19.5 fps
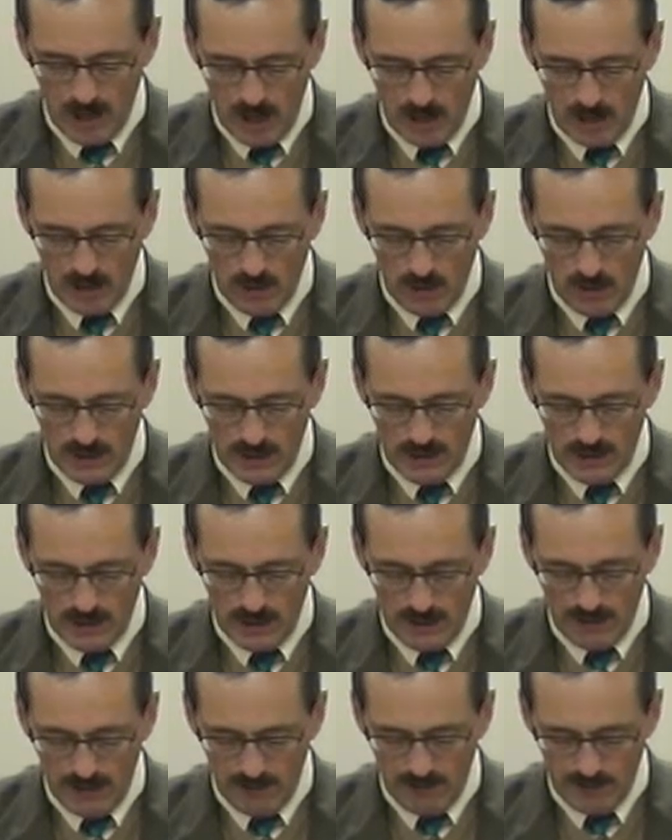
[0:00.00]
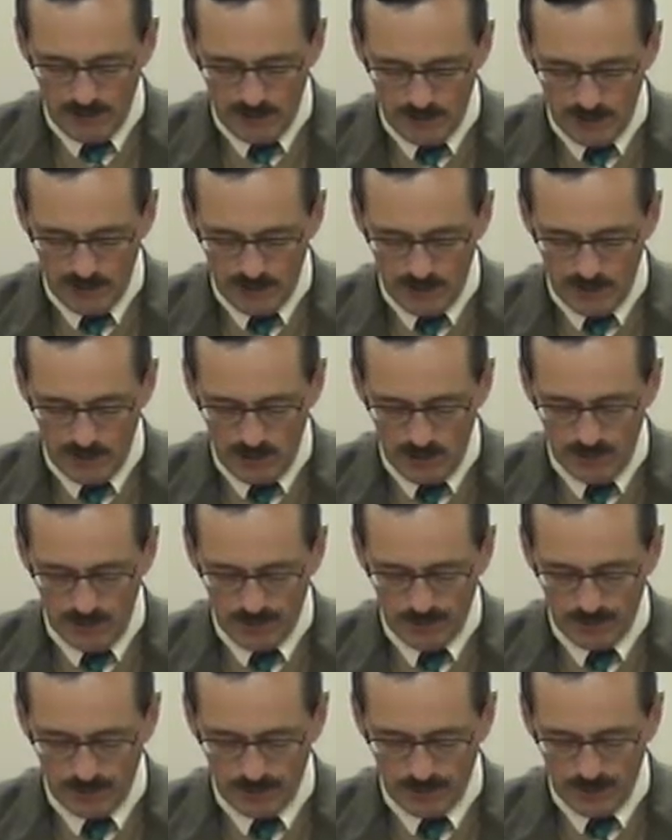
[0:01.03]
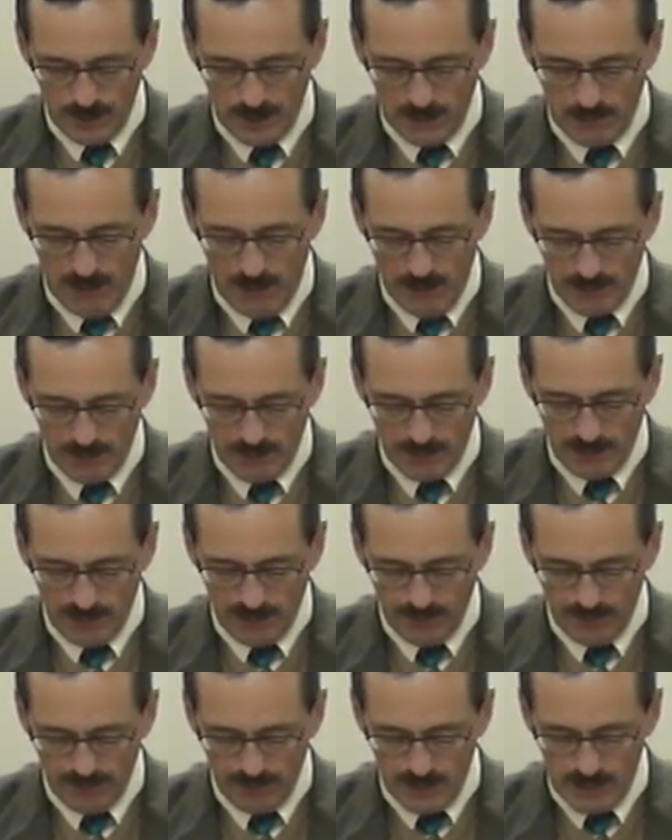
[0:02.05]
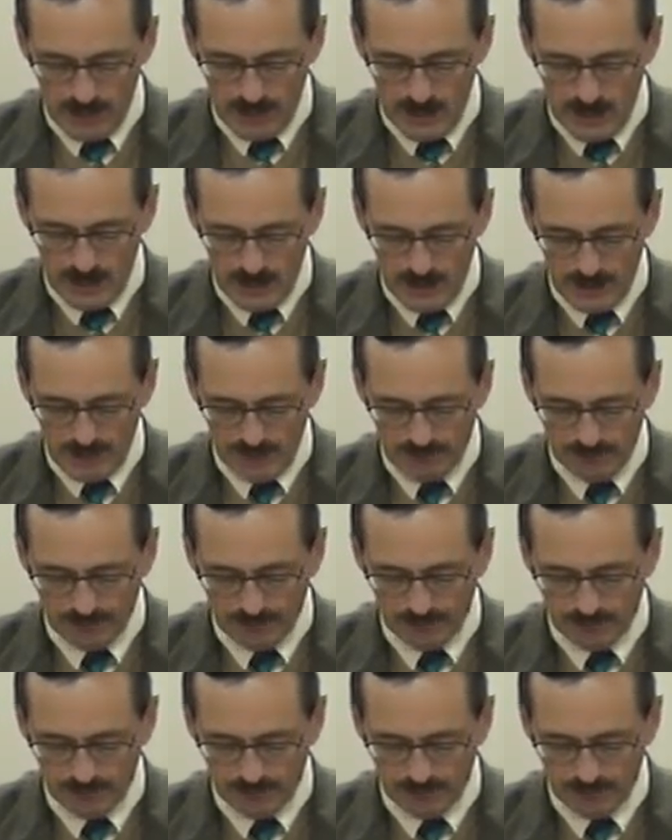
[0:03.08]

conquest of Jerusalem at about 330 BC.